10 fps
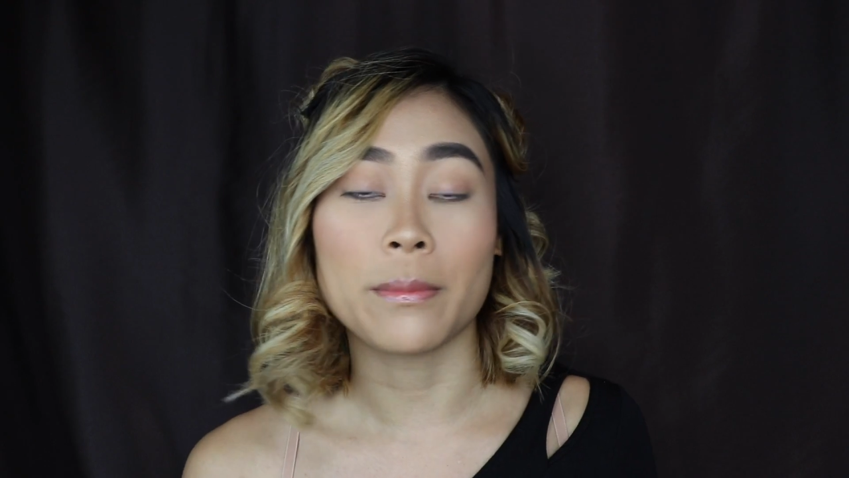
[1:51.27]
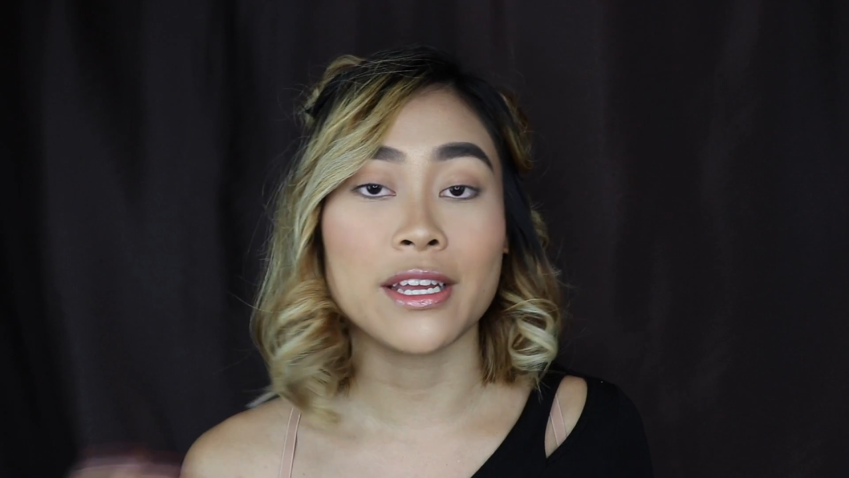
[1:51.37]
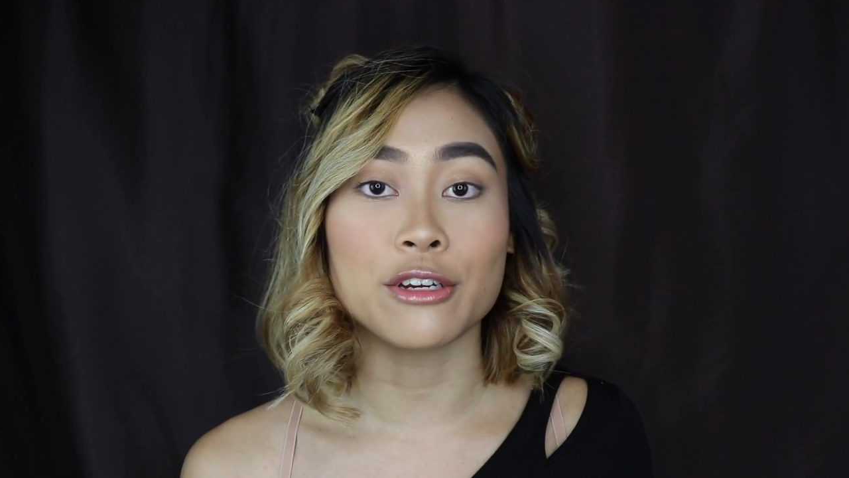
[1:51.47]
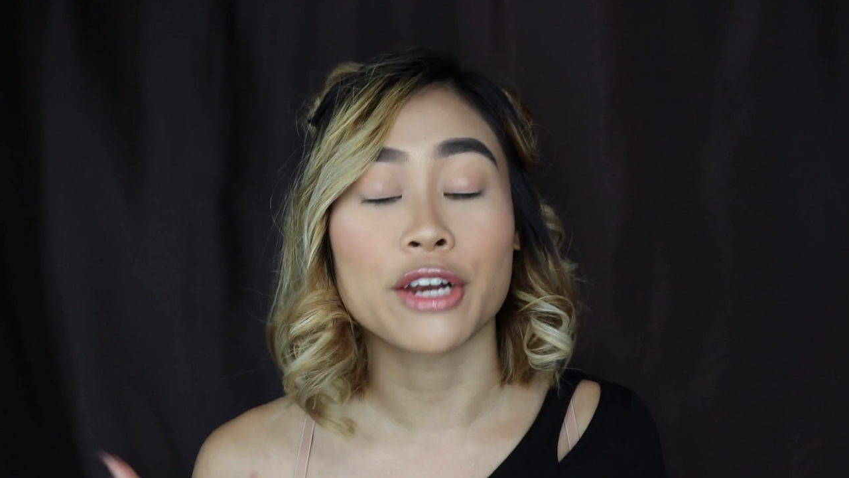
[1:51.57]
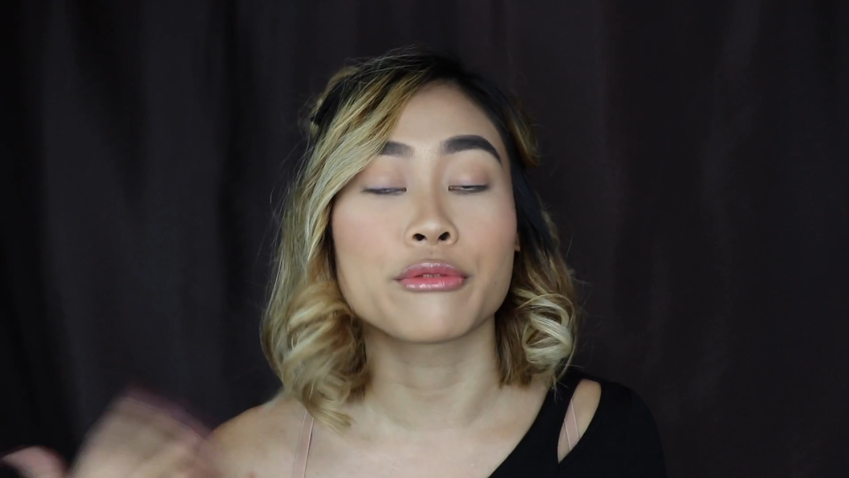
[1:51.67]

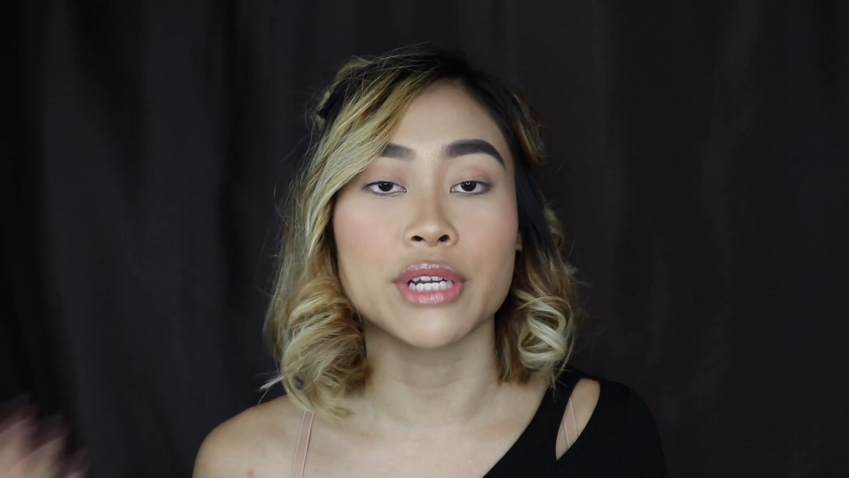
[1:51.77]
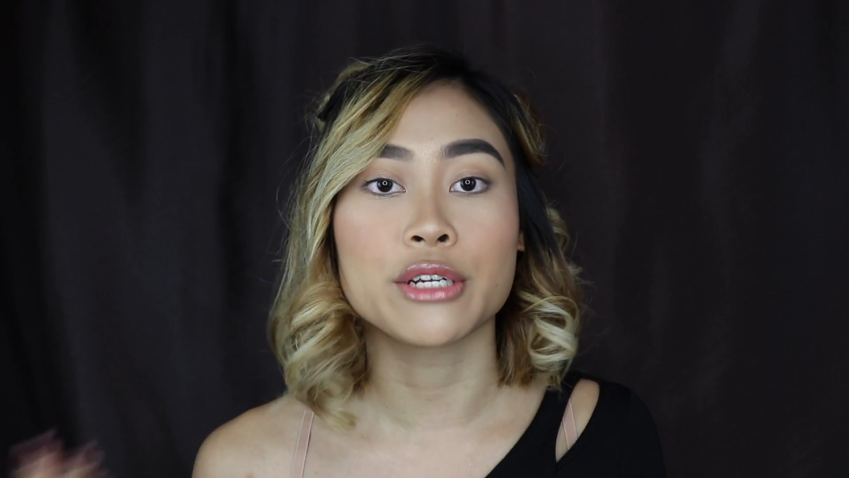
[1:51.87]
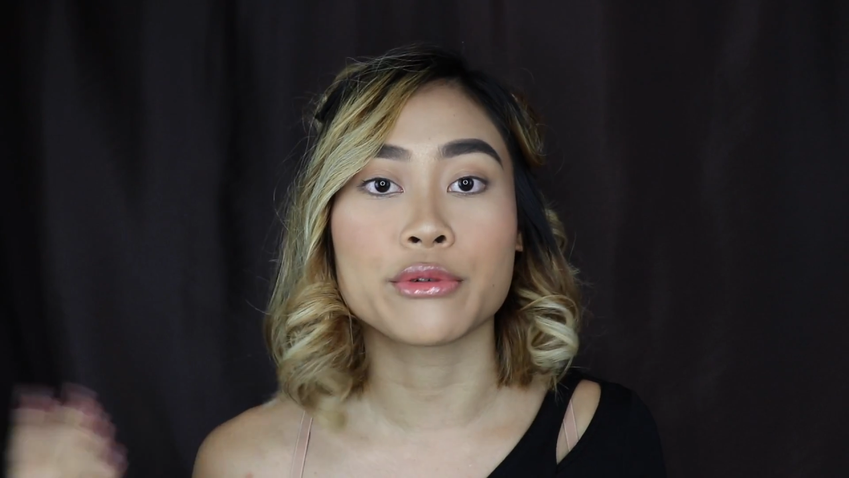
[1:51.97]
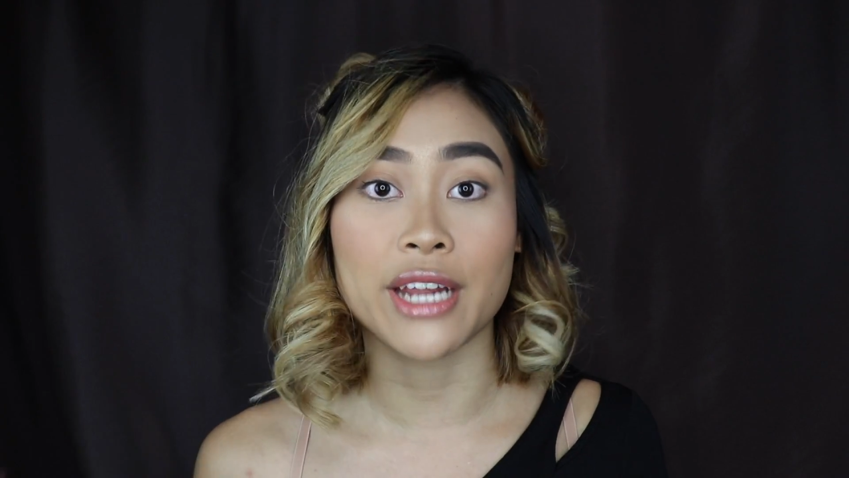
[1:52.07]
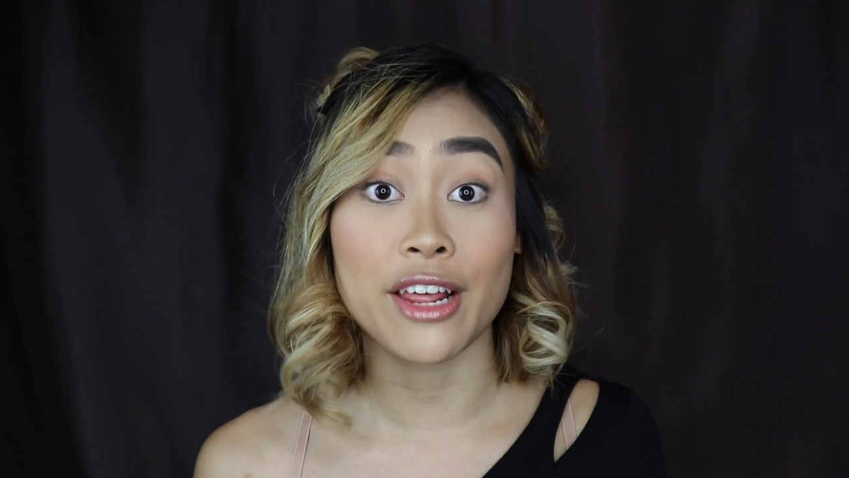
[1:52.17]
me to
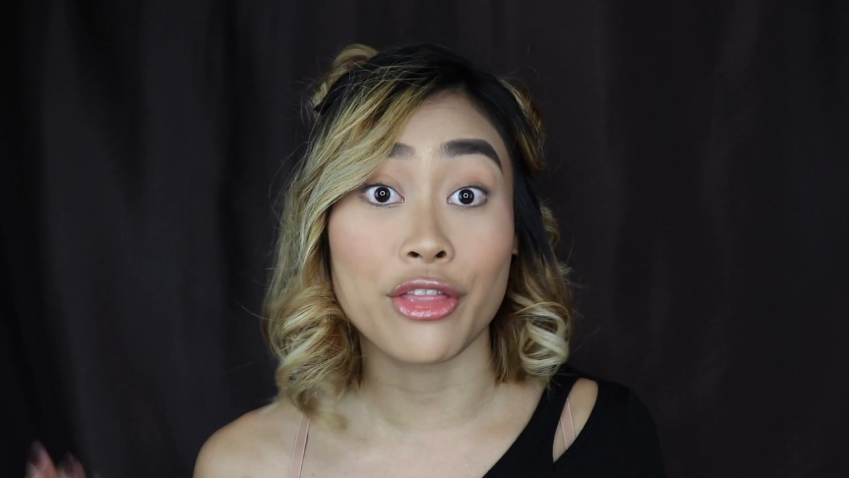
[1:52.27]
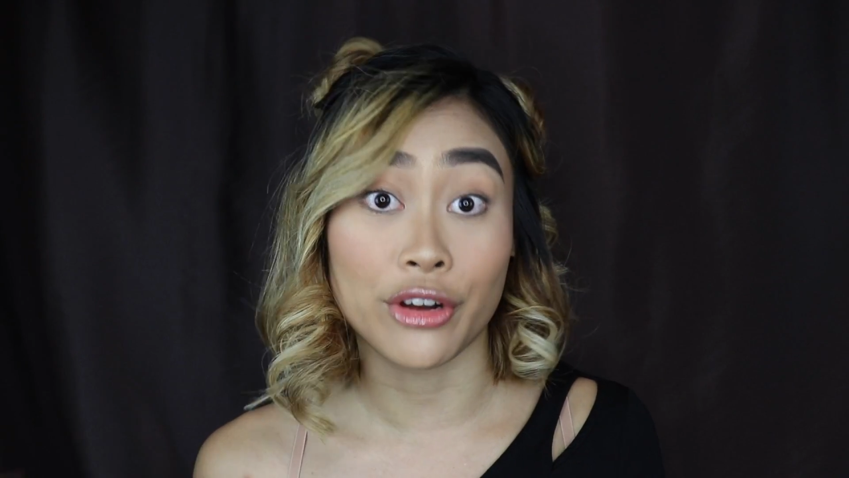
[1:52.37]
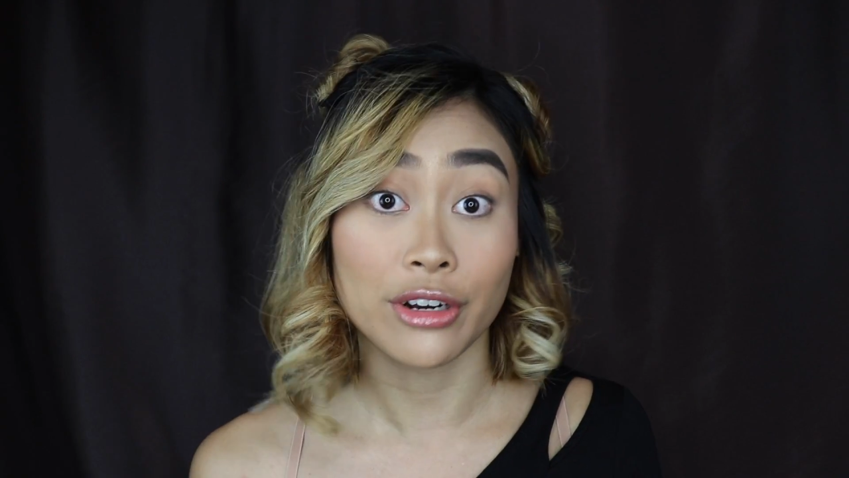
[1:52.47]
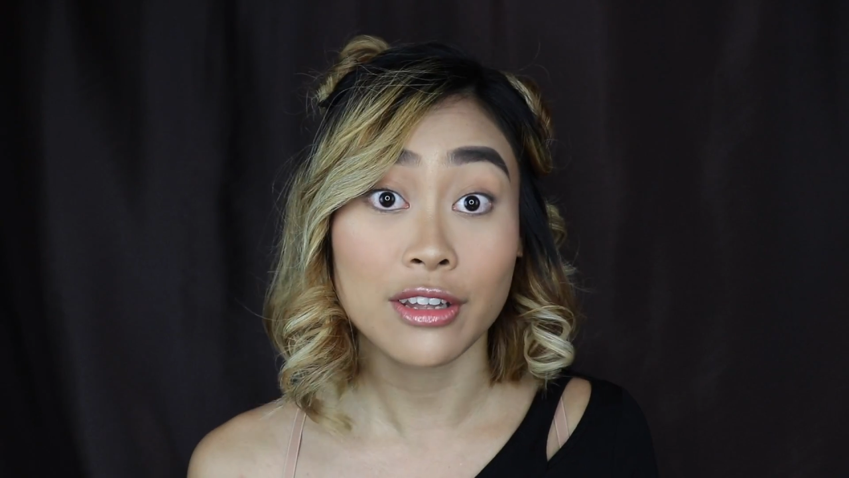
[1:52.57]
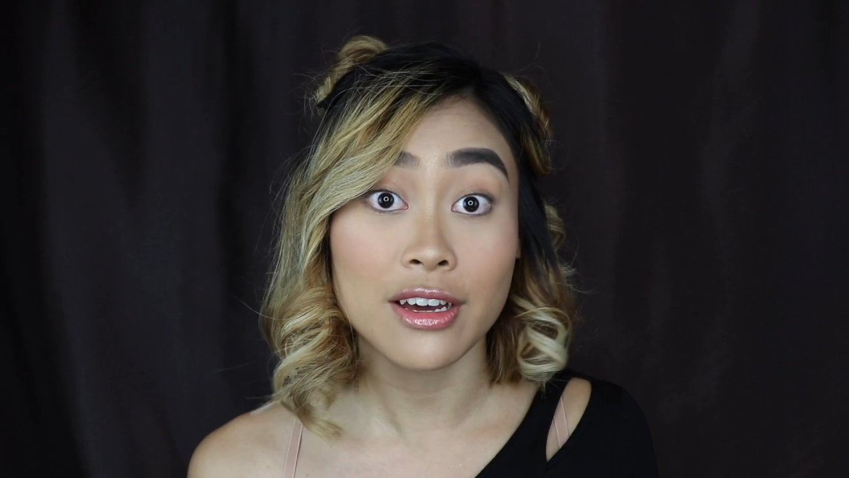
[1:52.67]
recreate
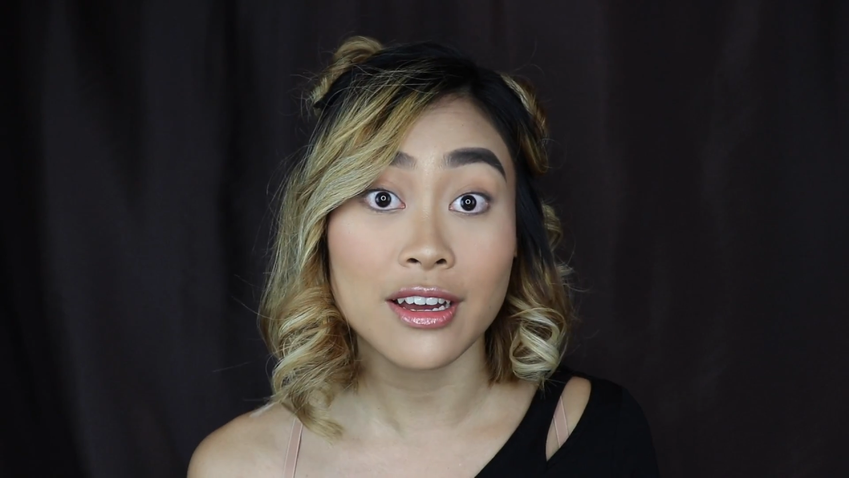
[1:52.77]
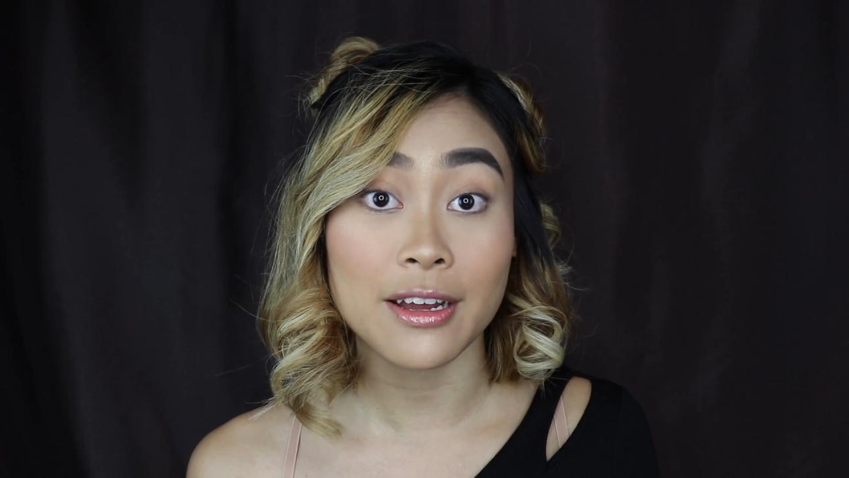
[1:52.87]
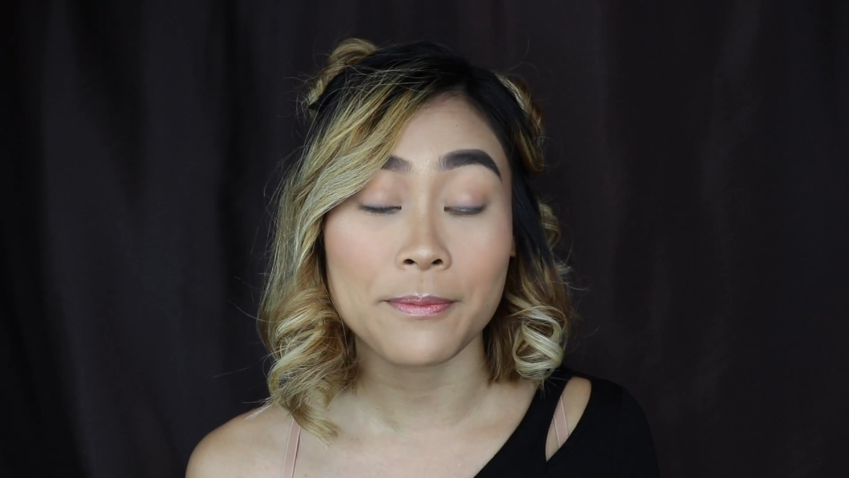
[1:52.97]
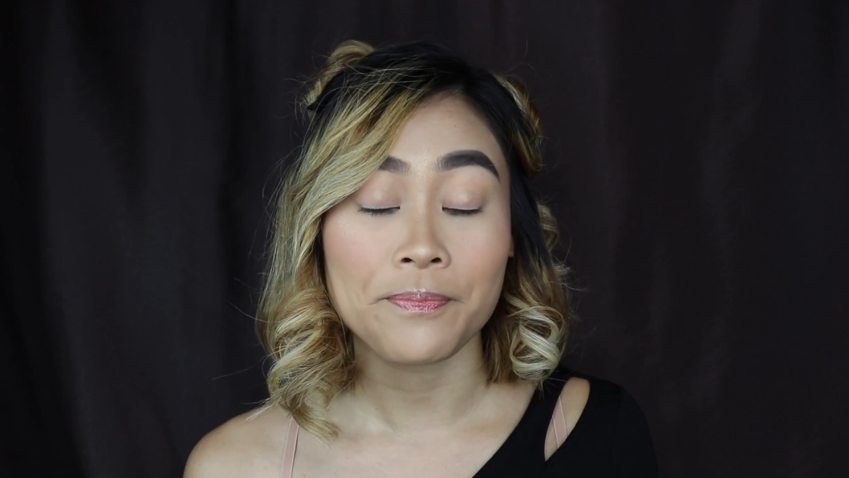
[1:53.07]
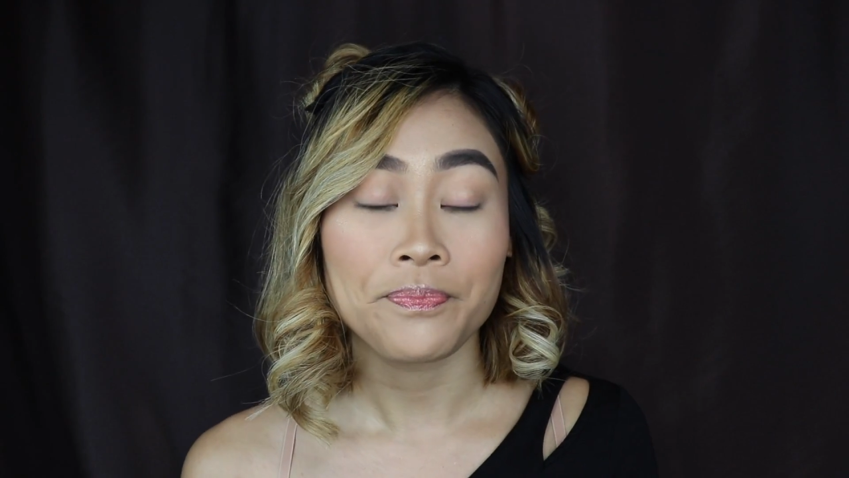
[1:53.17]
their look.